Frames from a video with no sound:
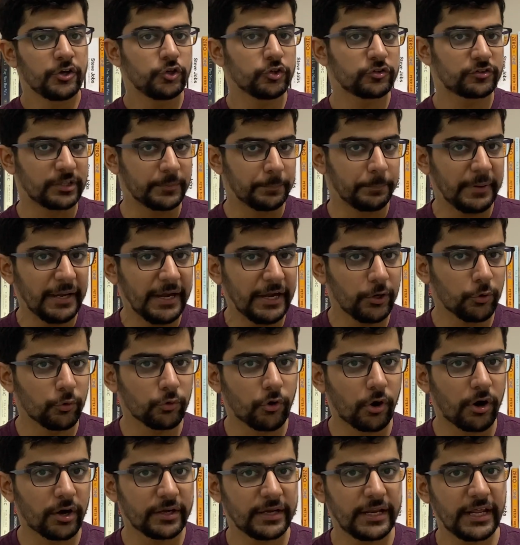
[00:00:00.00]
You simply
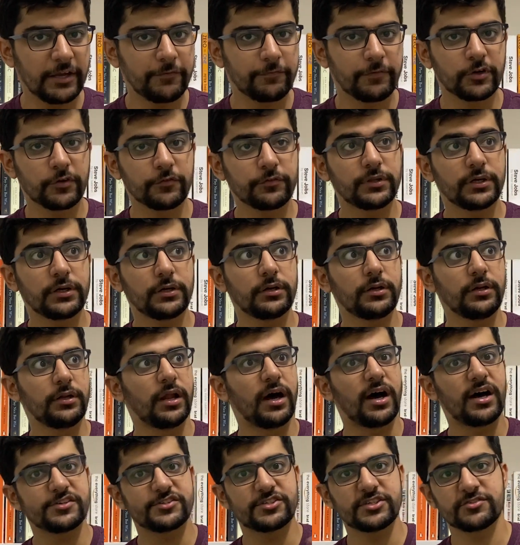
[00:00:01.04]
do not take one of the
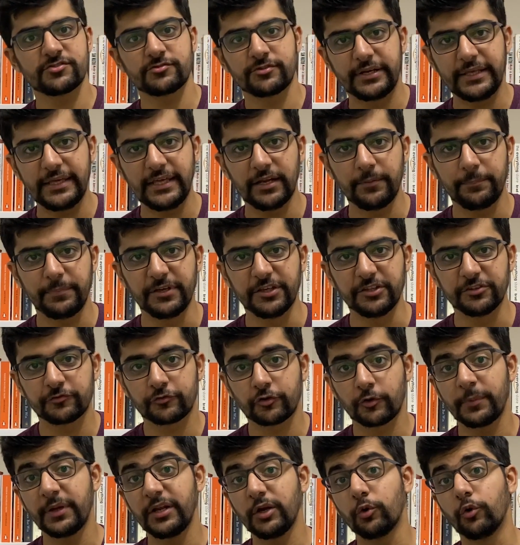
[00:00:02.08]
largest TLBs
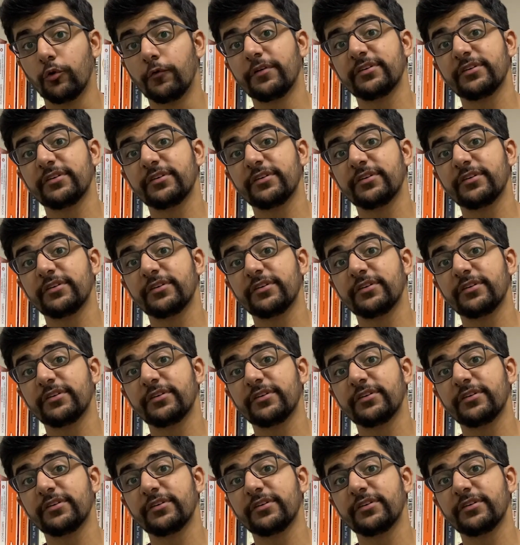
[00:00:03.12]
from an